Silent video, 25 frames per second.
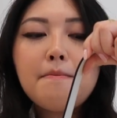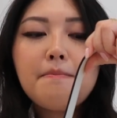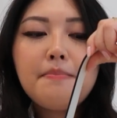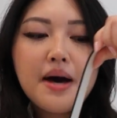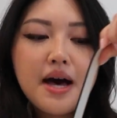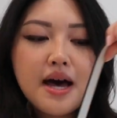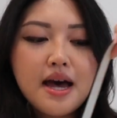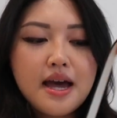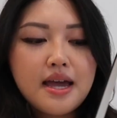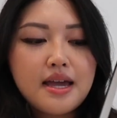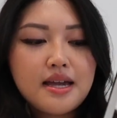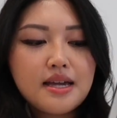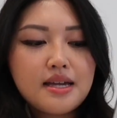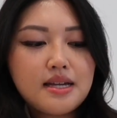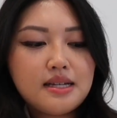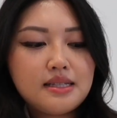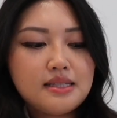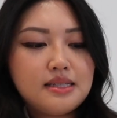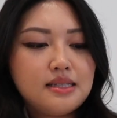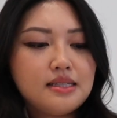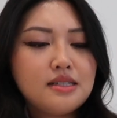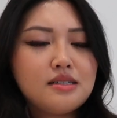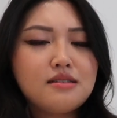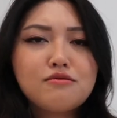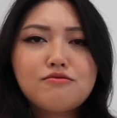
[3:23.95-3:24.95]
but
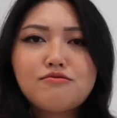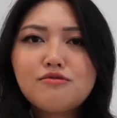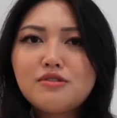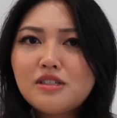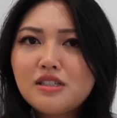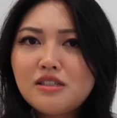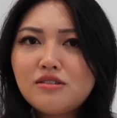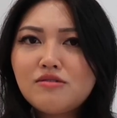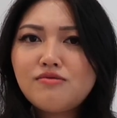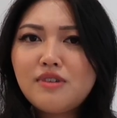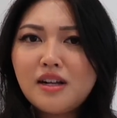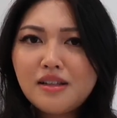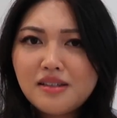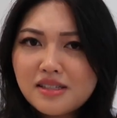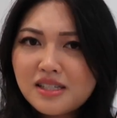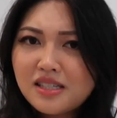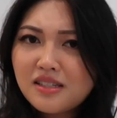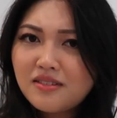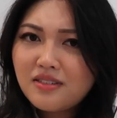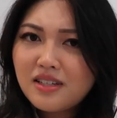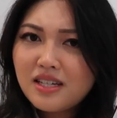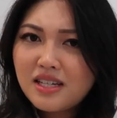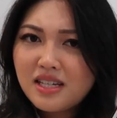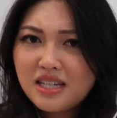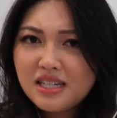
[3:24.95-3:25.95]
it's still really
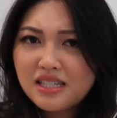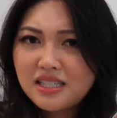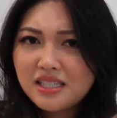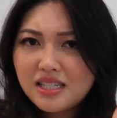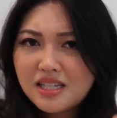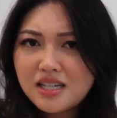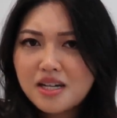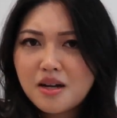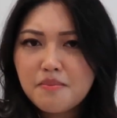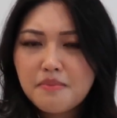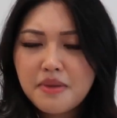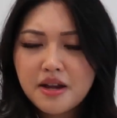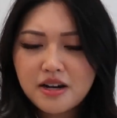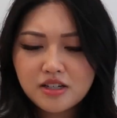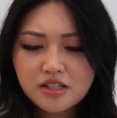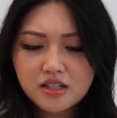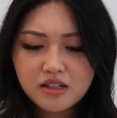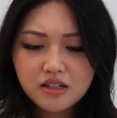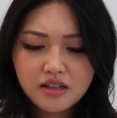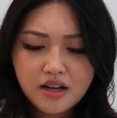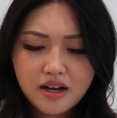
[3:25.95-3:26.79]
relatively easy compared to